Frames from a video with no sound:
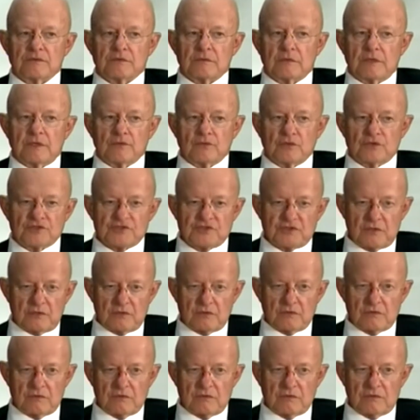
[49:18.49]
Edward
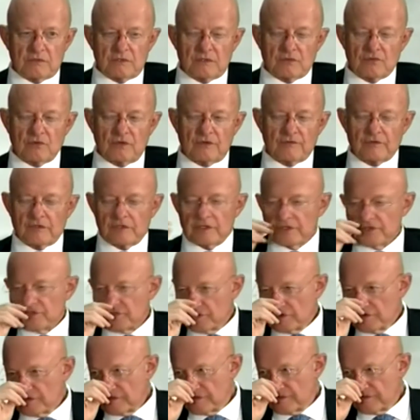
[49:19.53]
Snowden
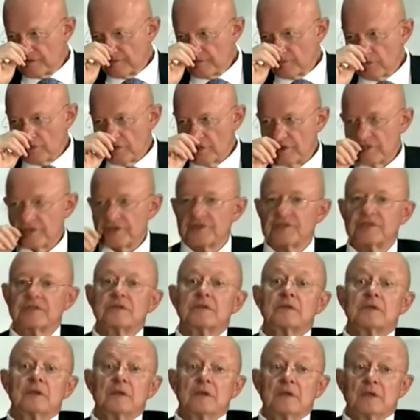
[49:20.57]
revelations was
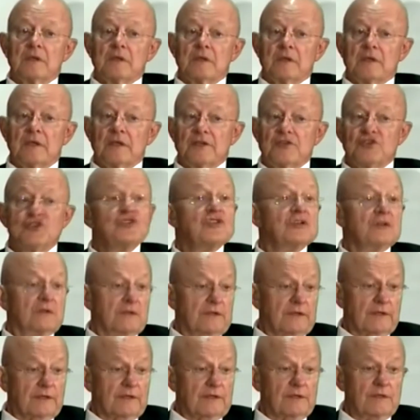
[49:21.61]
a
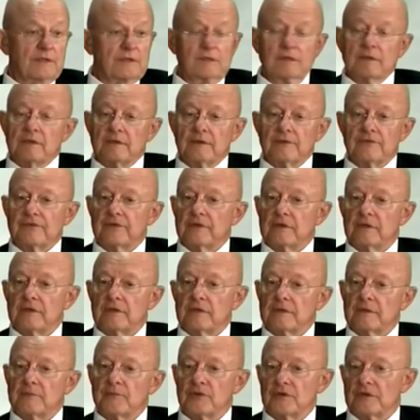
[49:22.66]
chilling of,
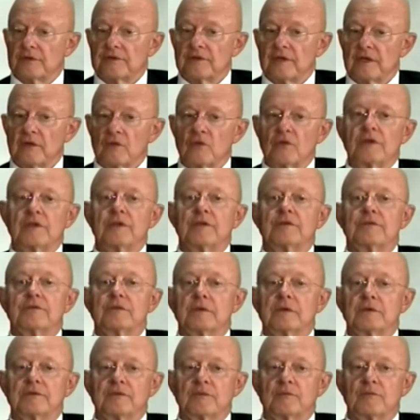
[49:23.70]
I'll put it that way,
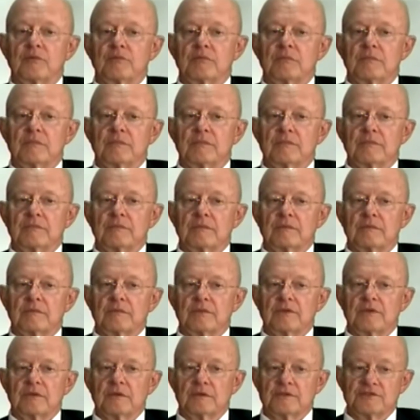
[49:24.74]
of
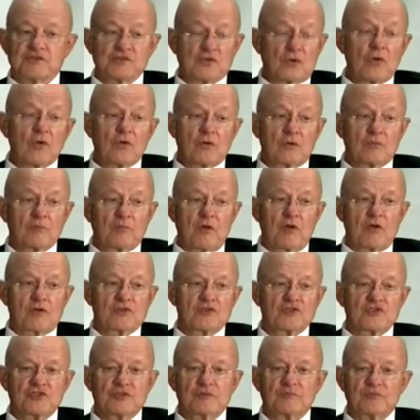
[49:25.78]
the historical
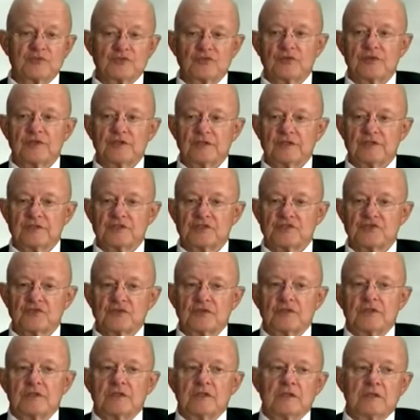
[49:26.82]
partnership between
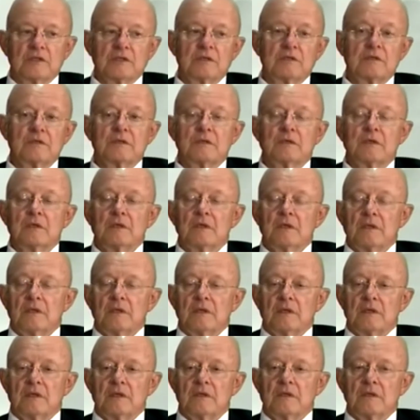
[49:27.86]
industry and
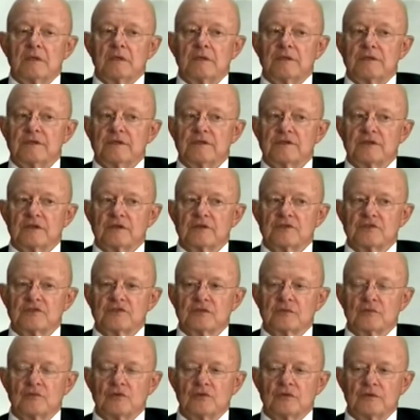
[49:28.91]
the
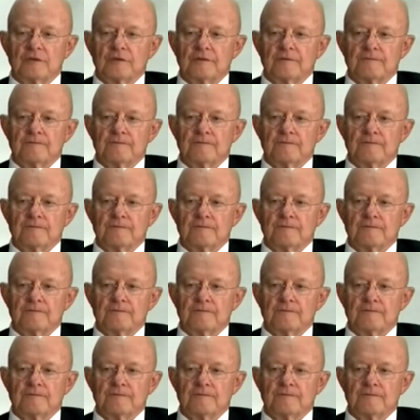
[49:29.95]
intelligence community.